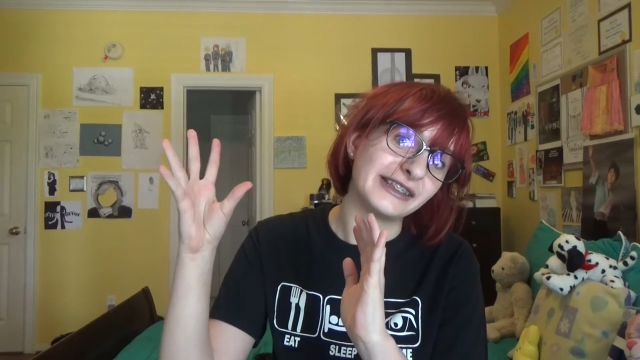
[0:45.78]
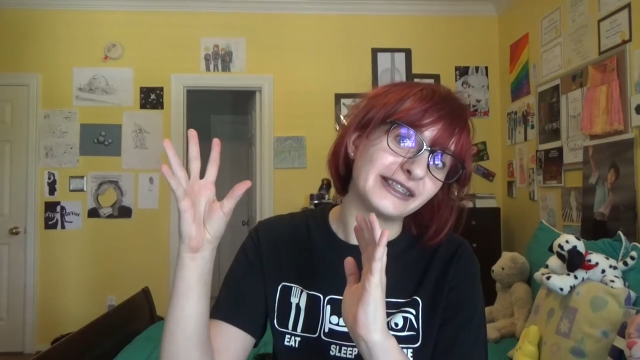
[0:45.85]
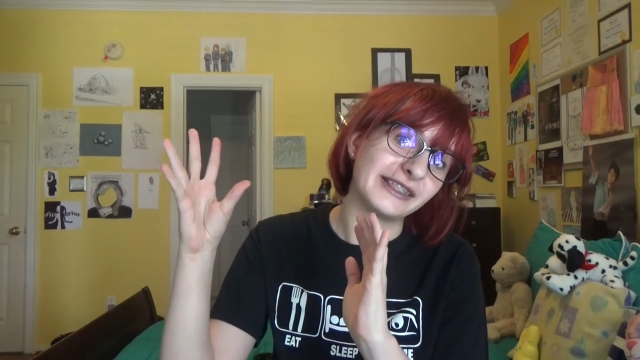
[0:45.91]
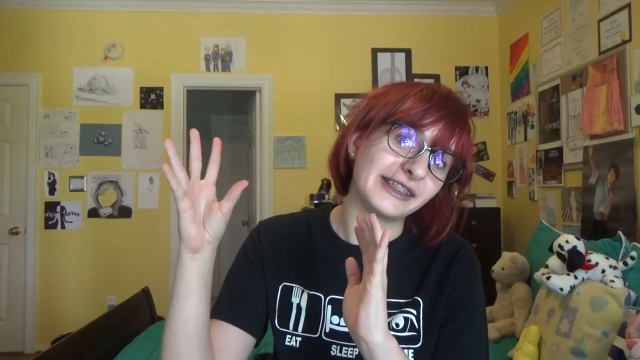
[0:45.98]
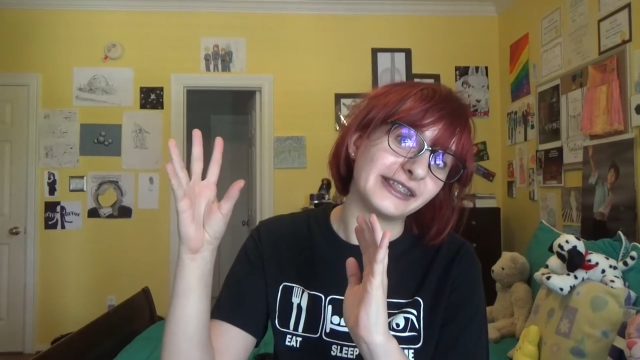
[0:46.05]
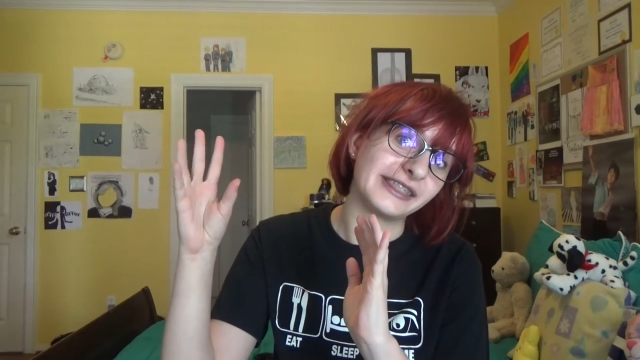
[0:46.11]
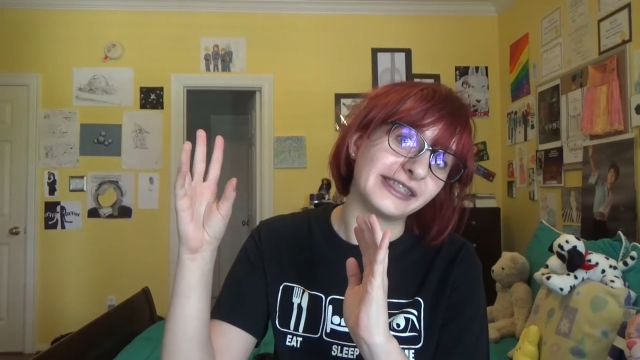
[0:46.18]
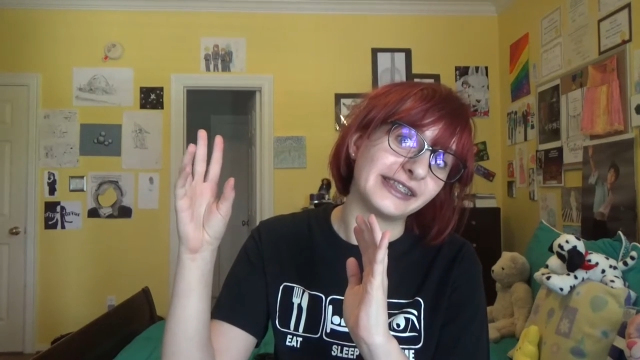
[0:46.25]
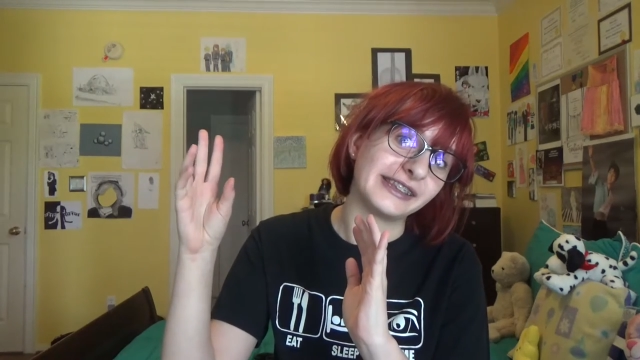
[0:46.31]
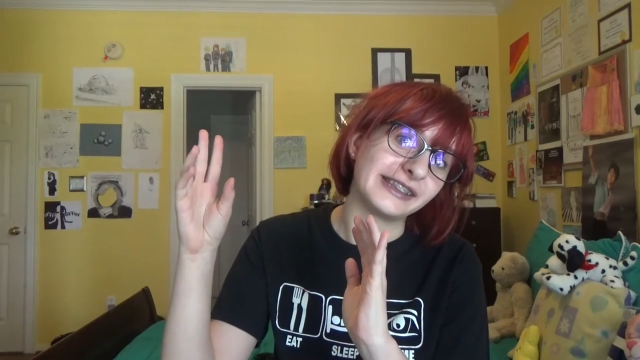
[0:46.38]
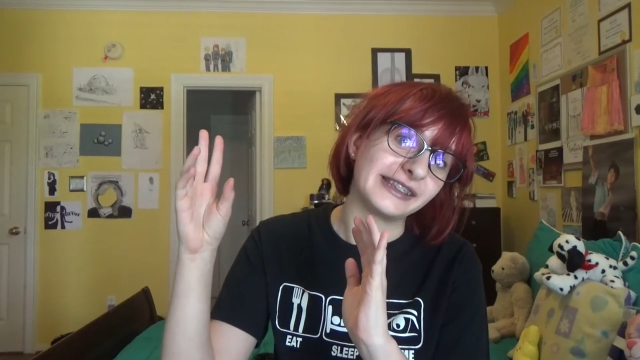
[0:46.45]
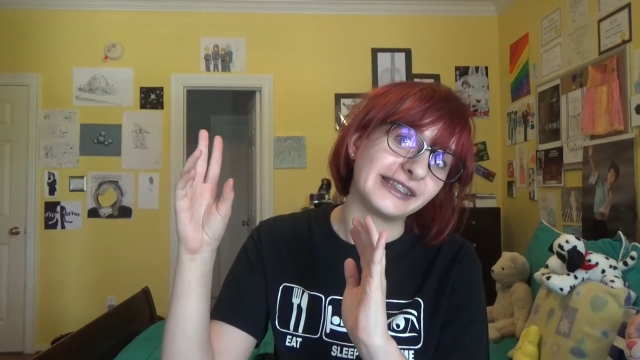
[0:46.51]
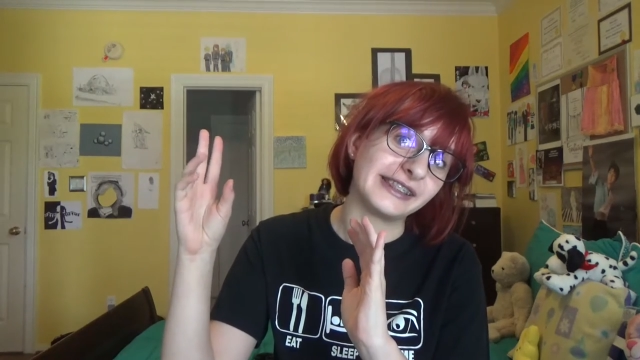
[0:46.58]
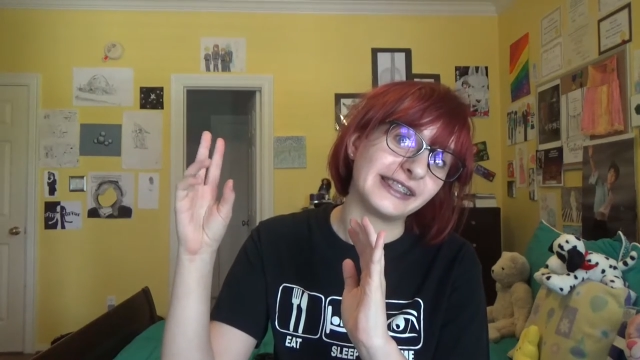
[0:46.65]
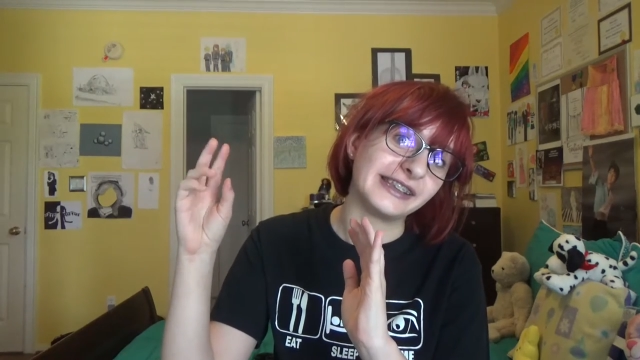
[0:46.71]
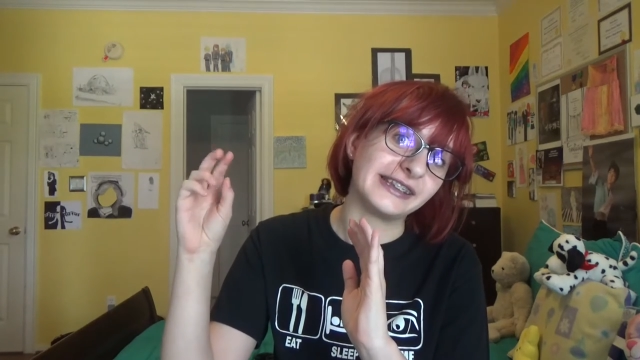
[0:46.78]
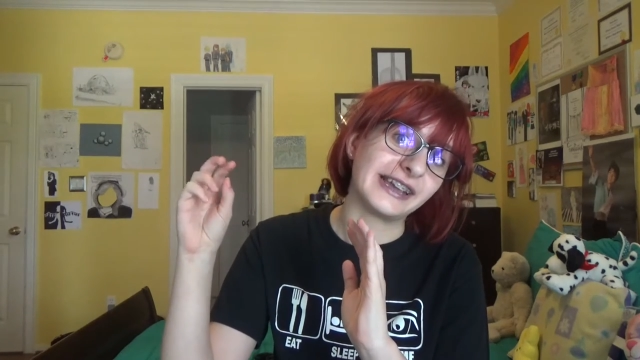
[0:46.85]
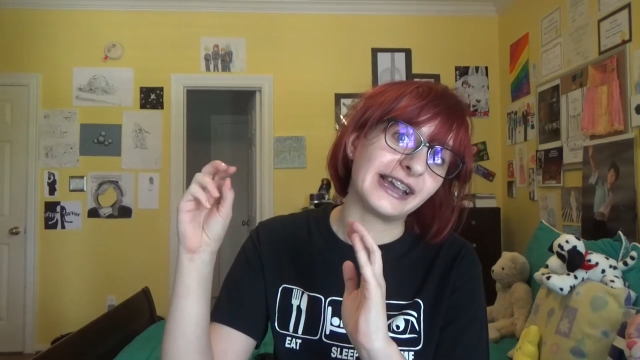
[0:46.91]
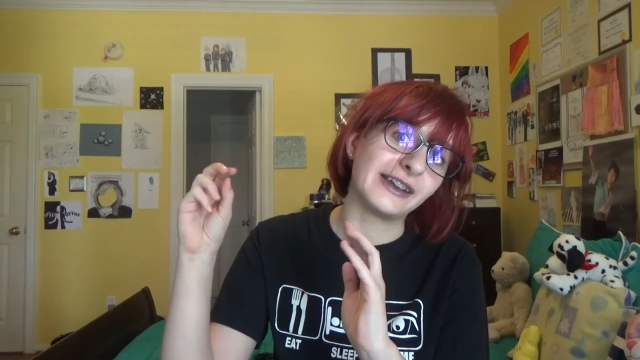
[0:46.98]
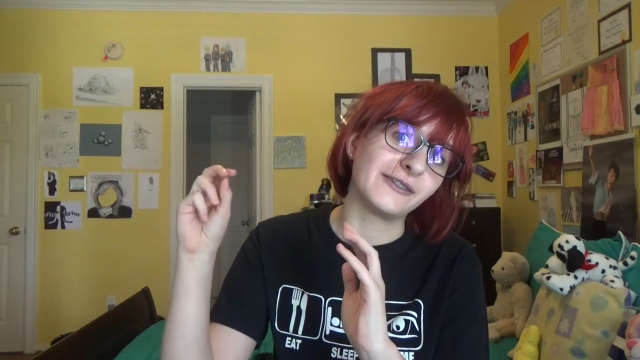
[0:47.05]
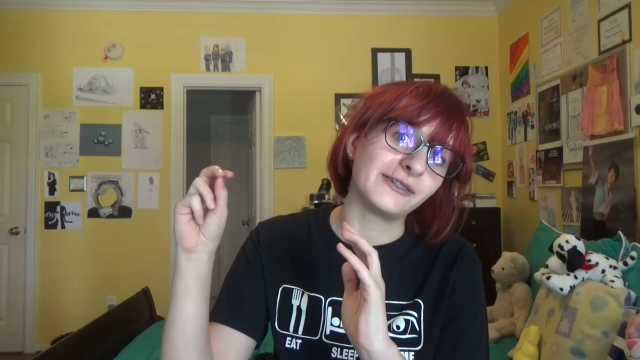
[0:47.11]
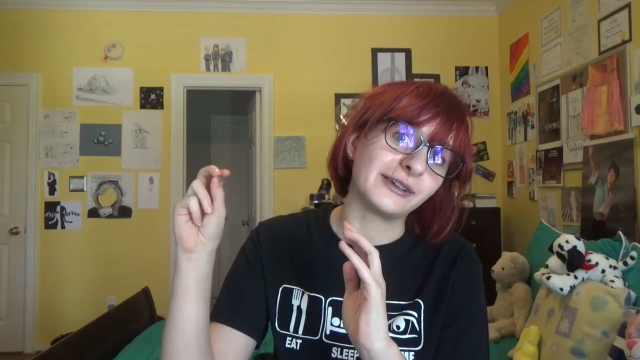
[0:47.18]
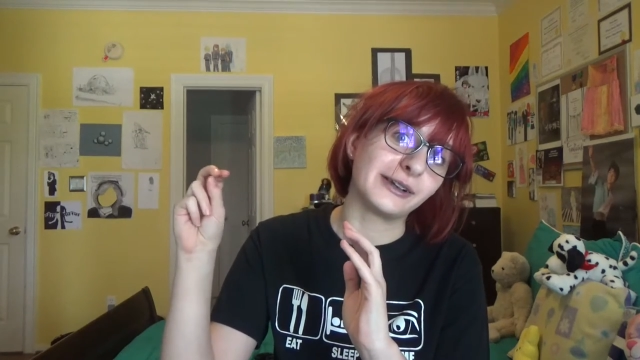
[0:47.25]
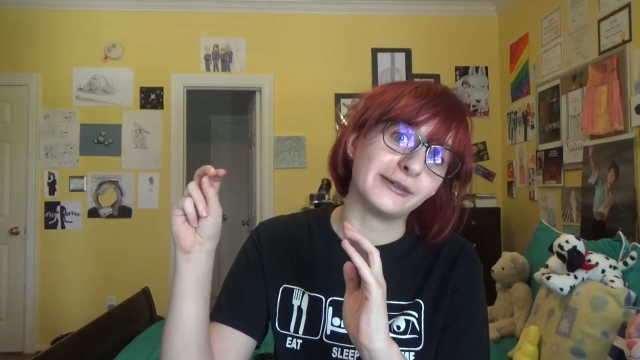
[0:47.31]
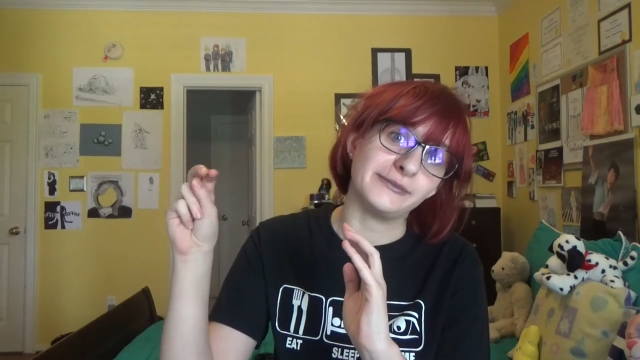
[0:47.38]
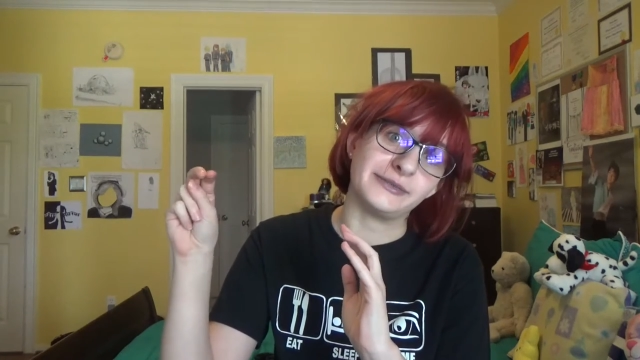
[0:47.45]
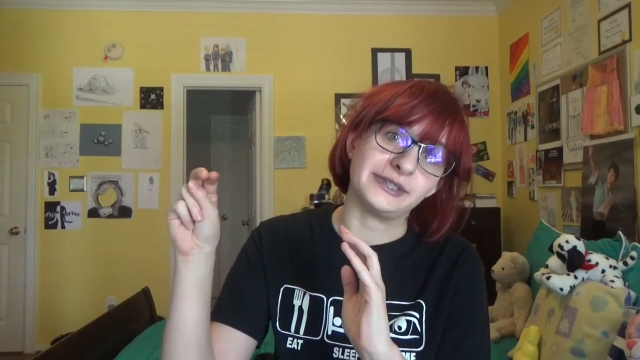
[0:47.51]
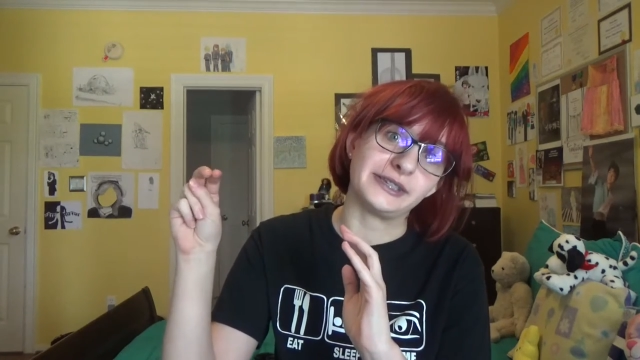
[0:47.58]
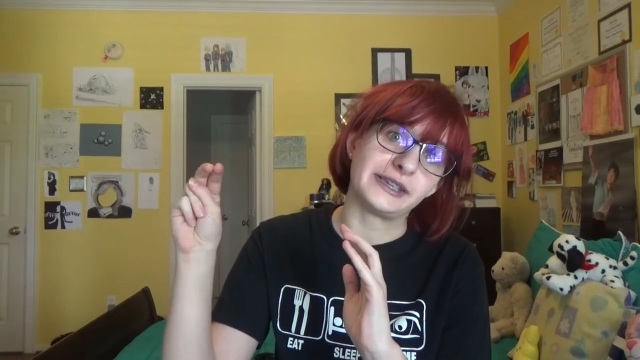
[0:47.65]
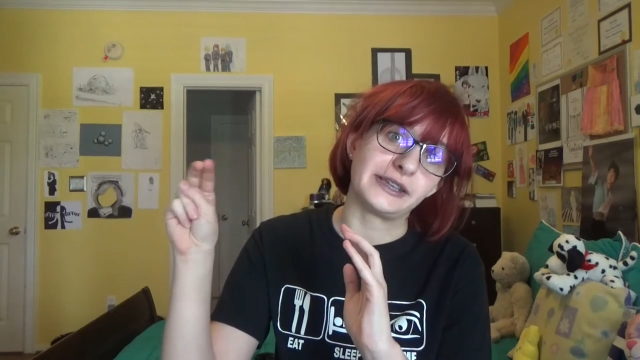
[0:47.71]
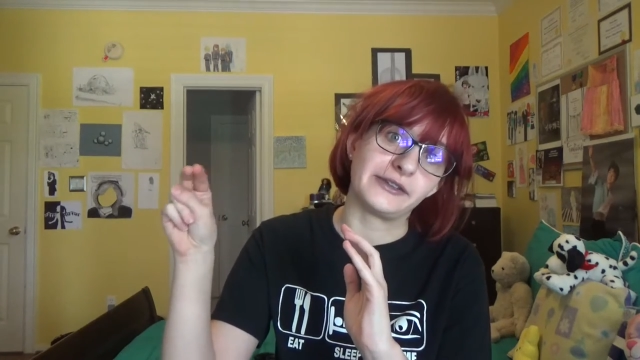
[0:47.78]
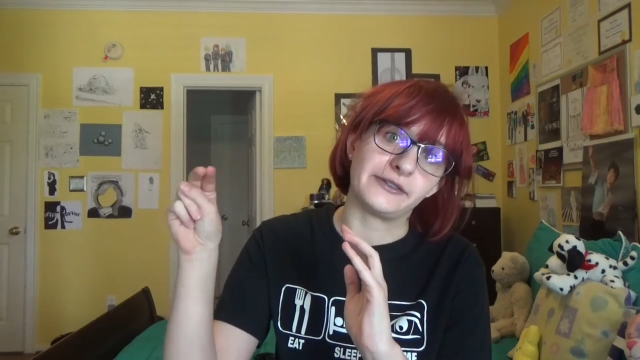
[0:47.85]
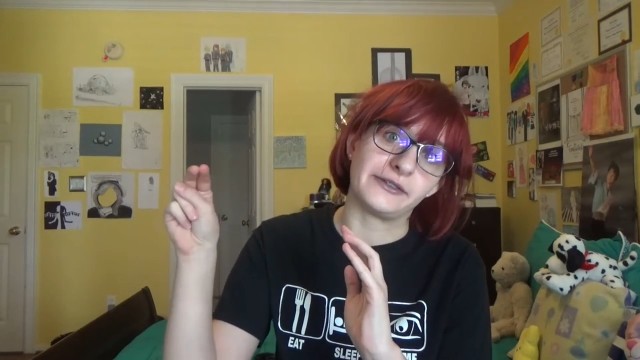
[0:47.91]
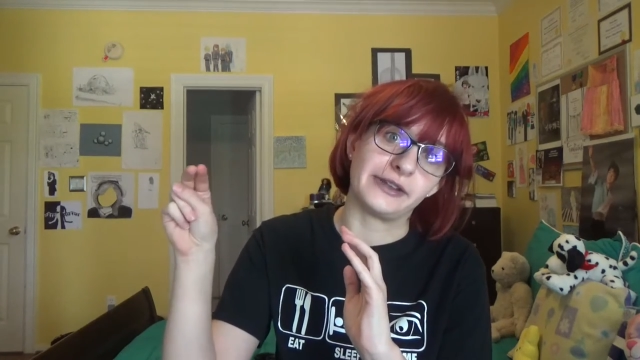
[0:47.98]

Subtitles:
The title comes here